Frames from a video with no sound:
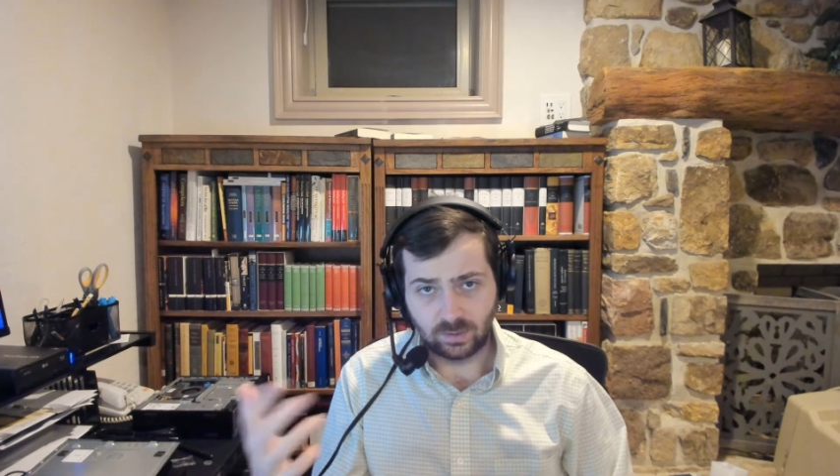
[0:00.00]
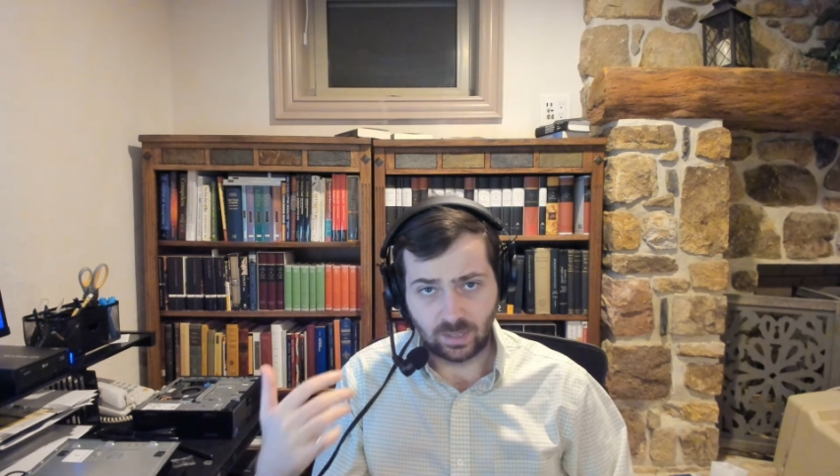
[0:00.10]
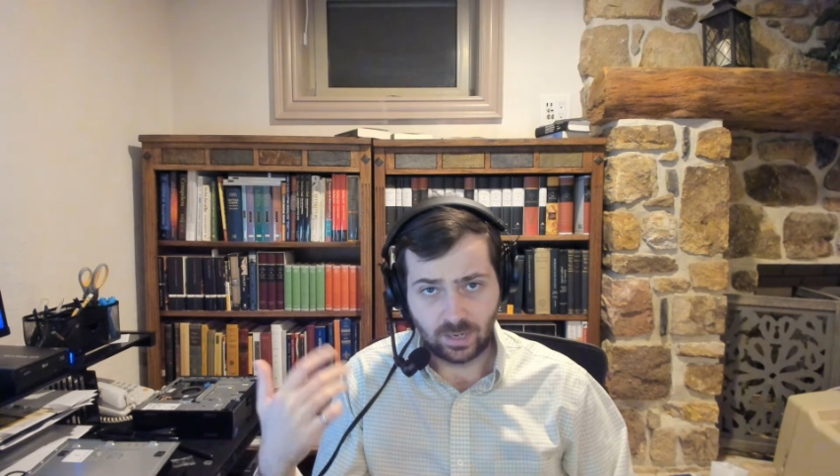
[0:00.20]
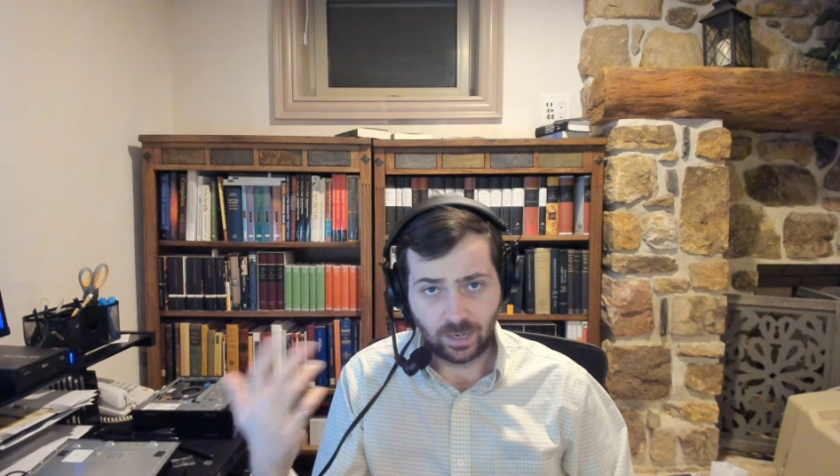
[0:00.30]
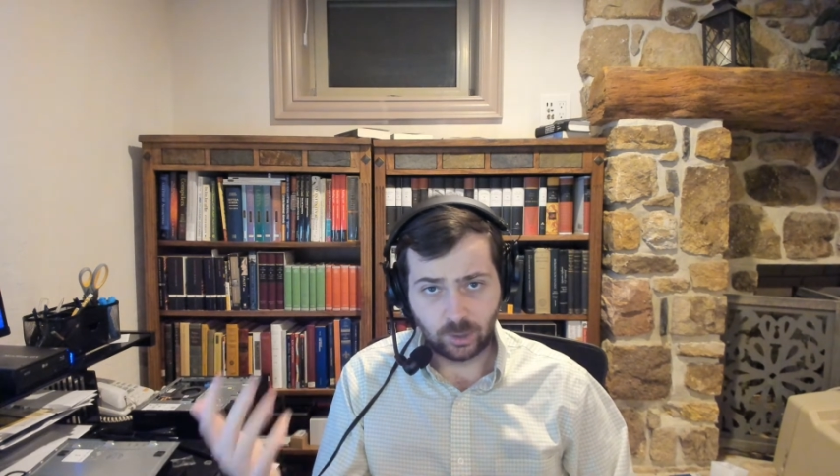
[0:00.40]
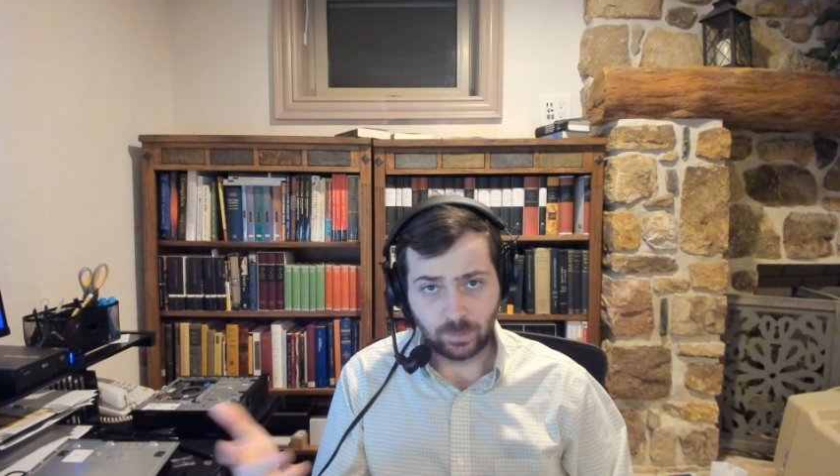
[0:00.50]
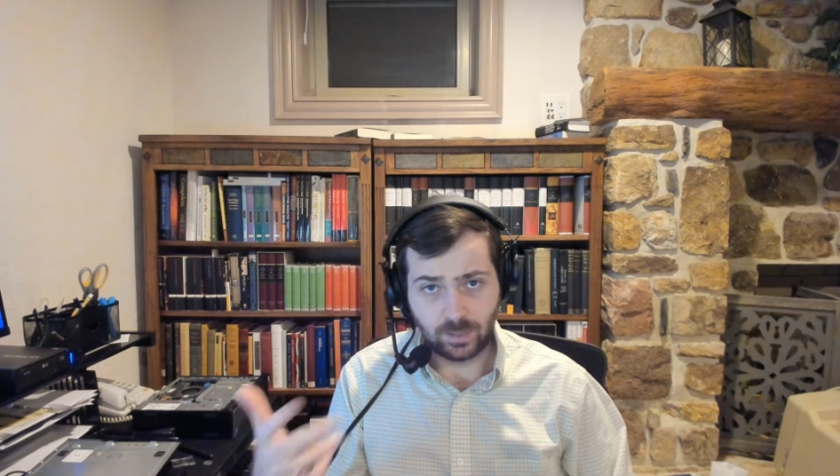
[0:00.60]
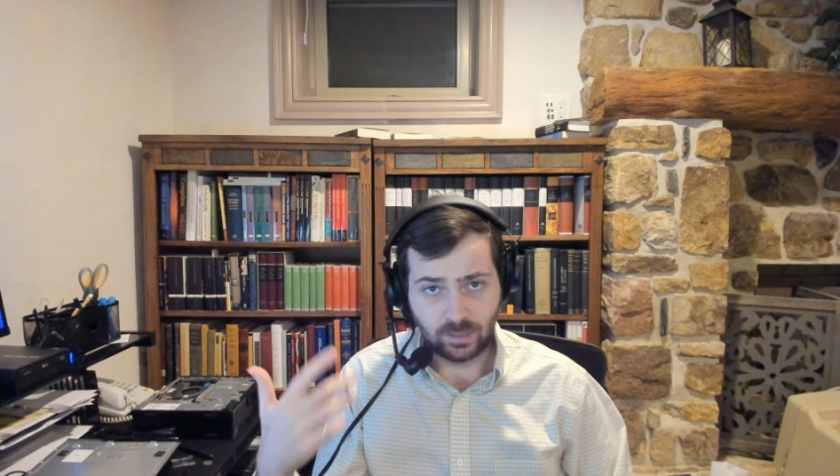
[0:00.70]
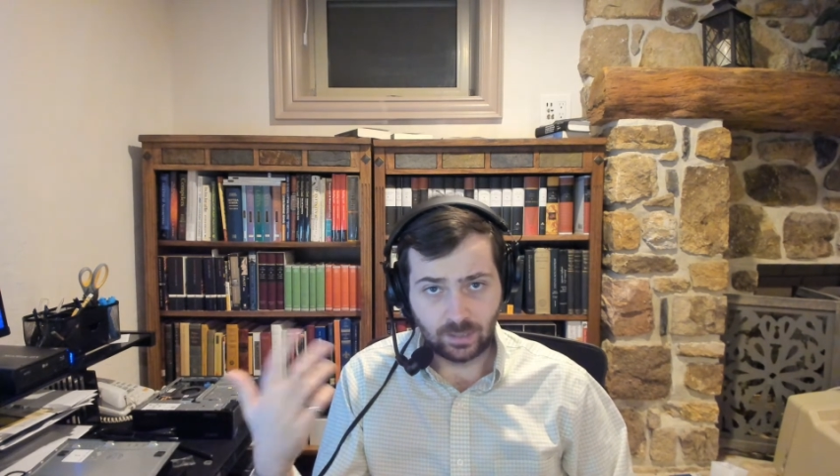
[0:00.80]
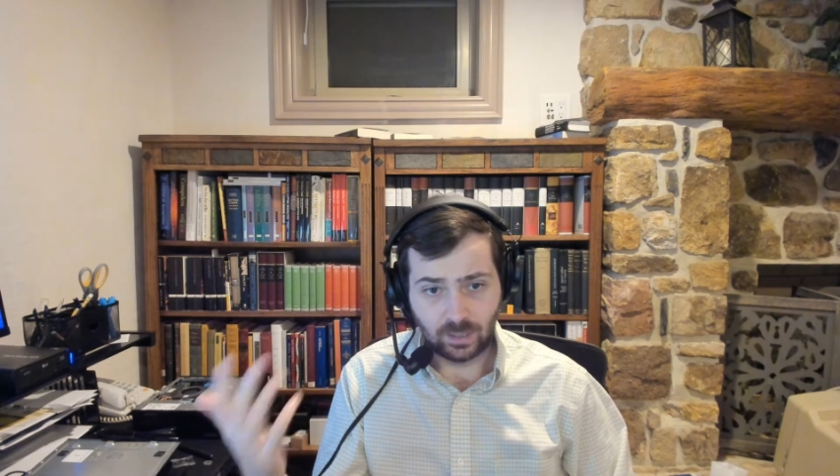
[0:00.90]
say,
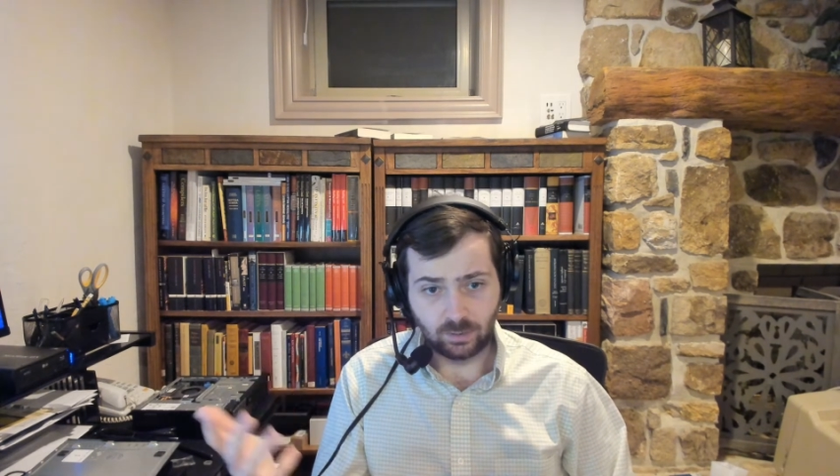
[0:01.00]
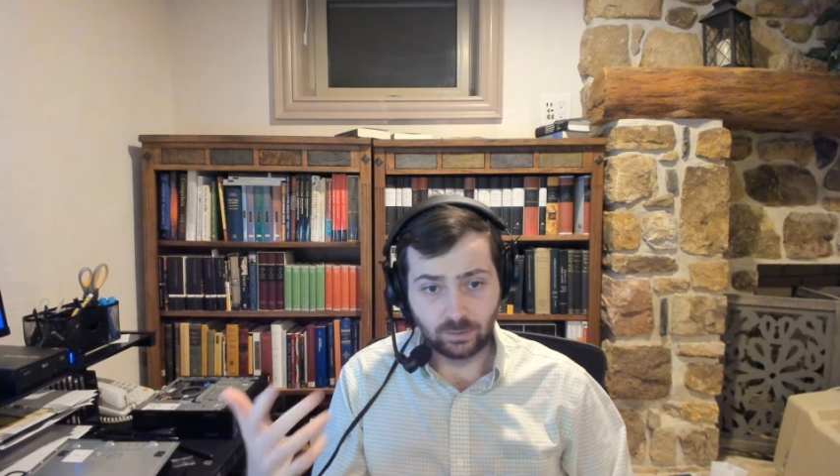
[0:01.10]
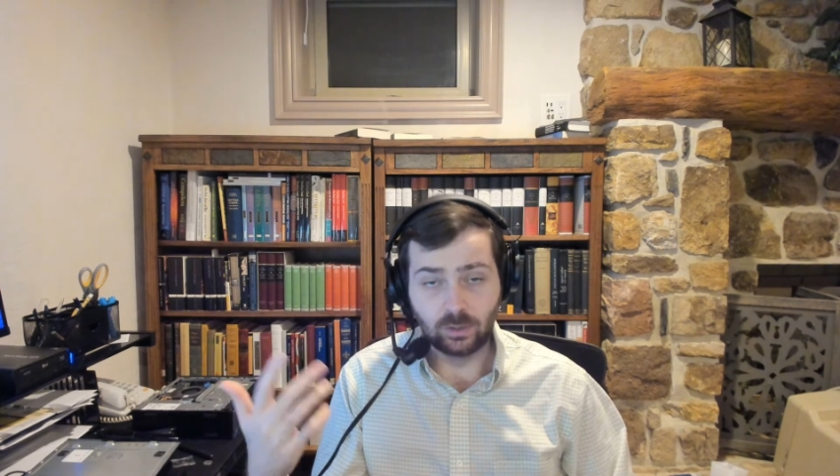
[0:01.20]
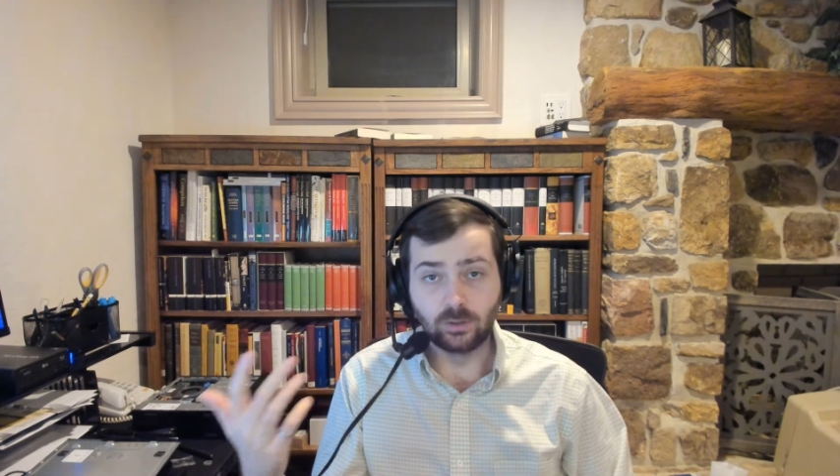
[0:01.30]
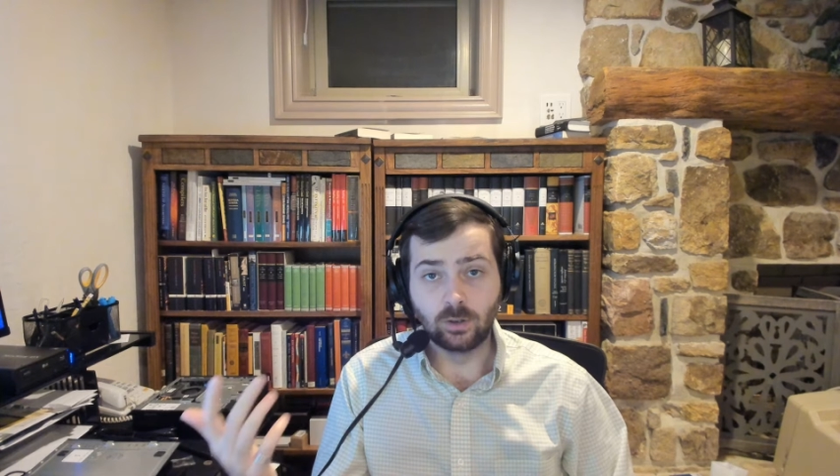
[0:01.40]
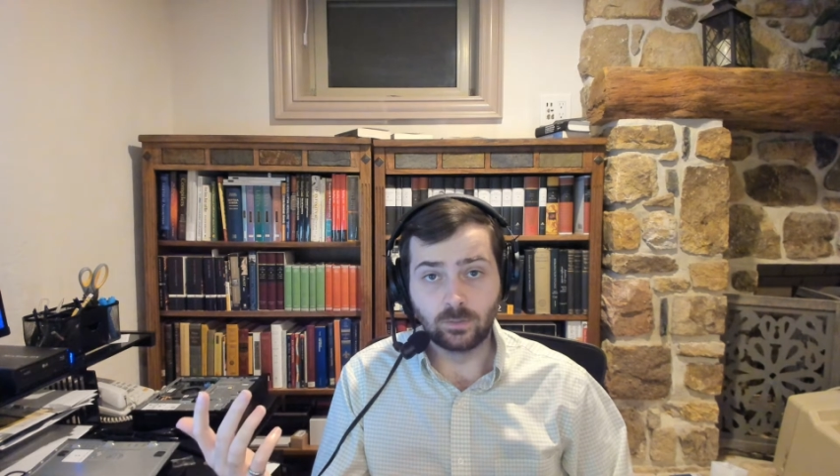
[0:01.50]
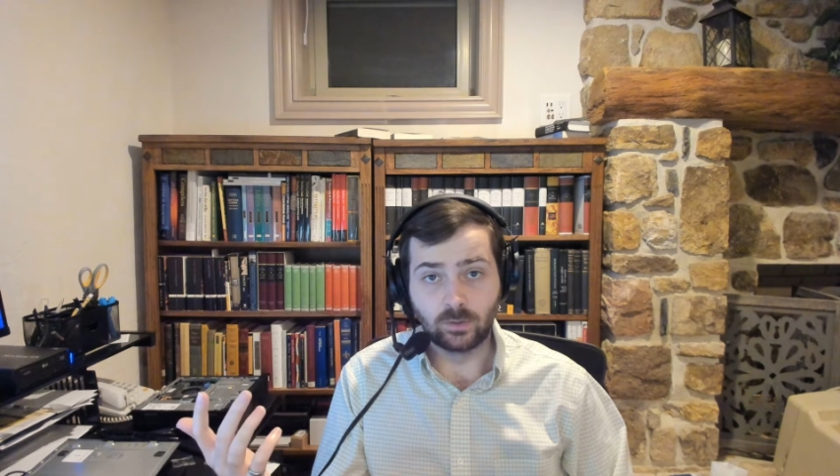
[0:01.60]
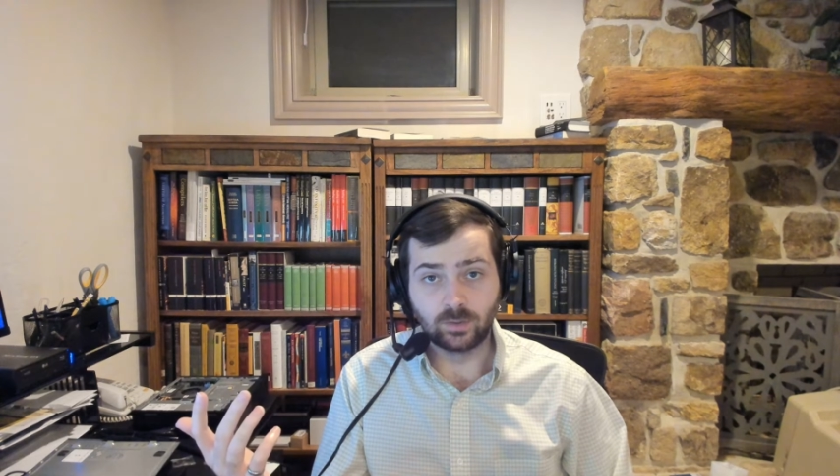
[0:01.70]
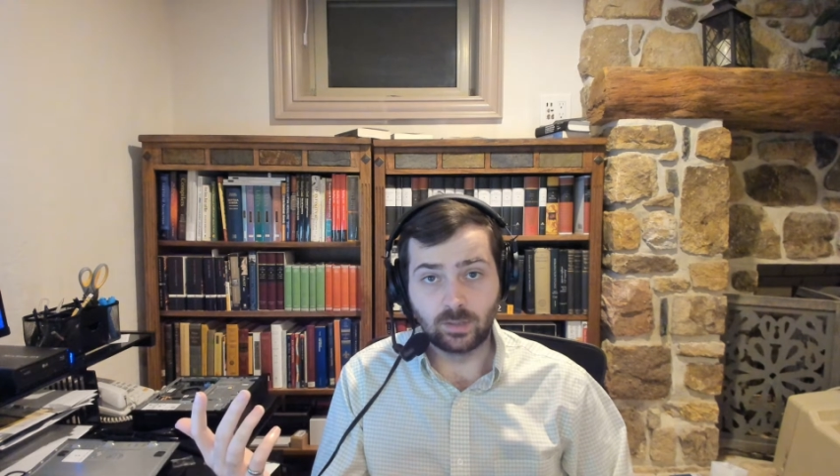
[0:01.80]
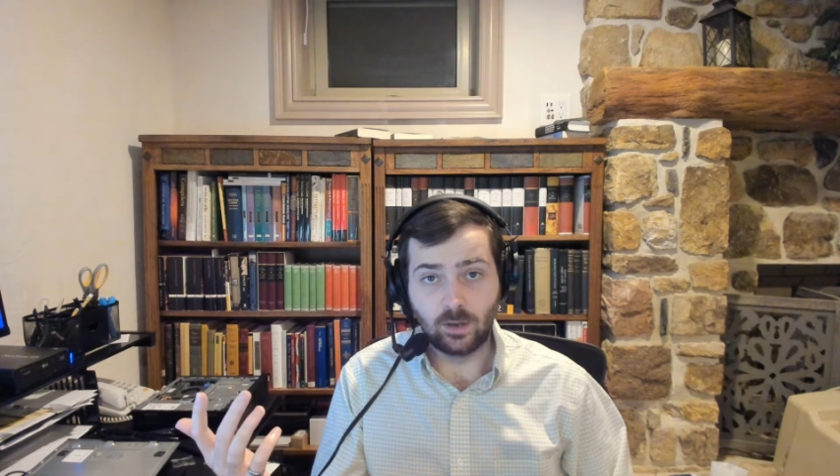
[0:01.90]
HP, Dell, and
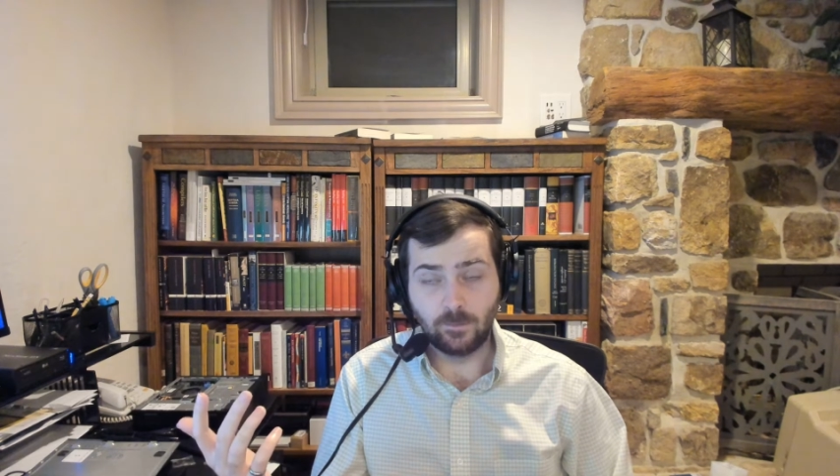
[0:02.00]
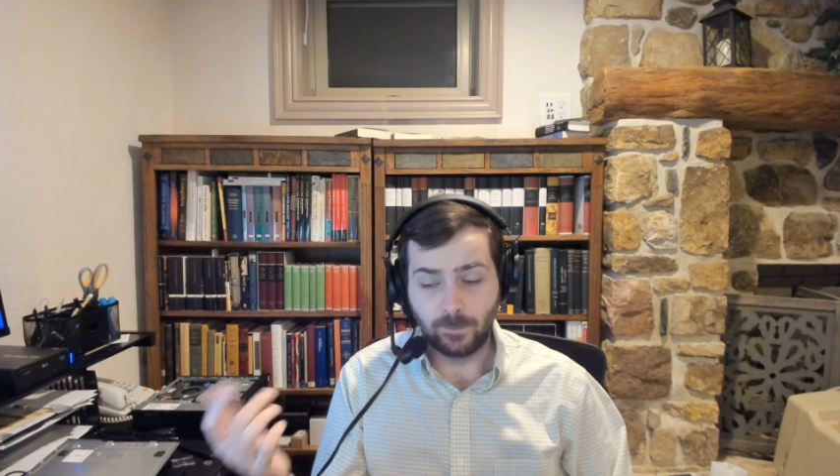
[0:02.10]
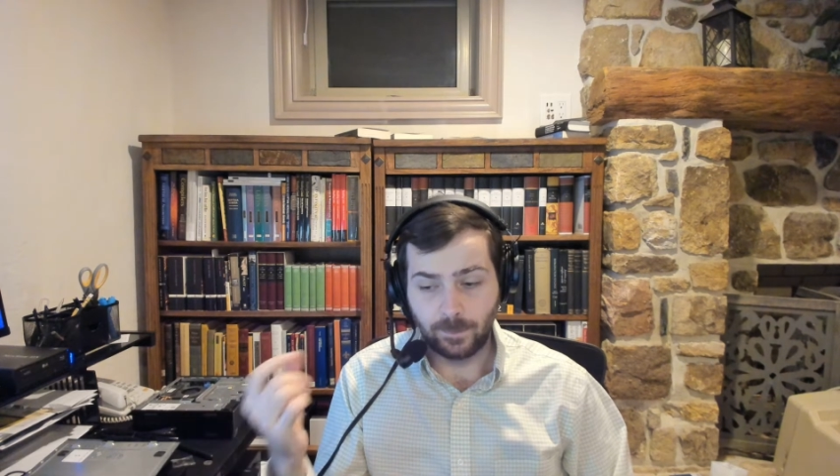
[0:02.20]
Lenovo sell.